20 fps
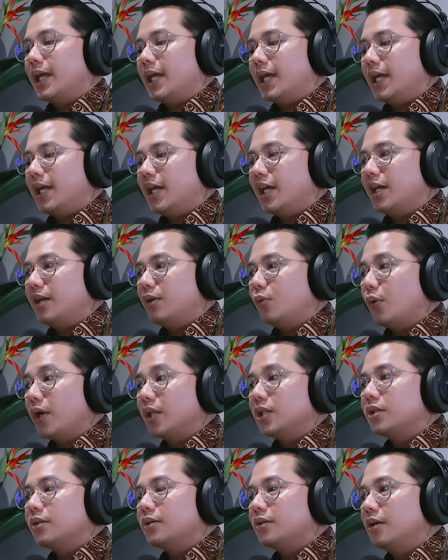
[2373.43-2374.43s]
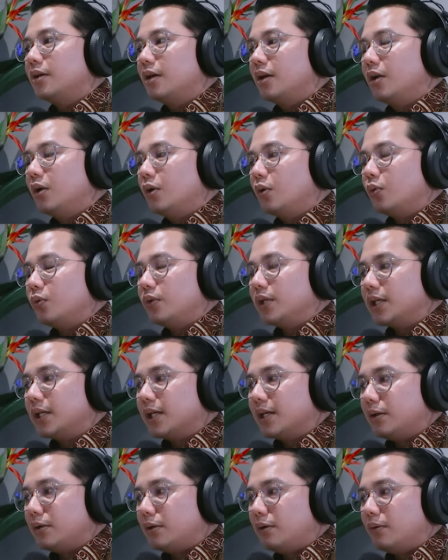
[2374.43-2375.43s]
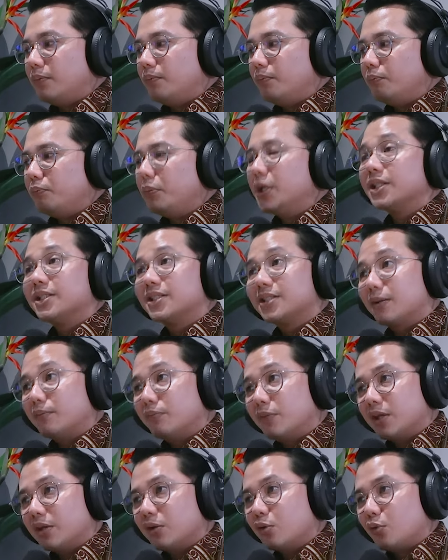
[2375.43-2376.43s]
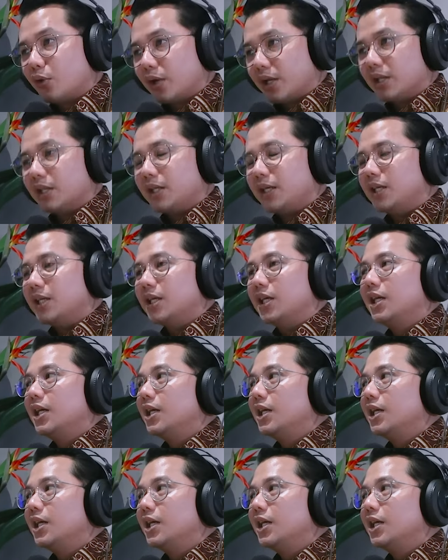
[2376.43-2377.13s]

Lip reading: and whether we can build something quickly,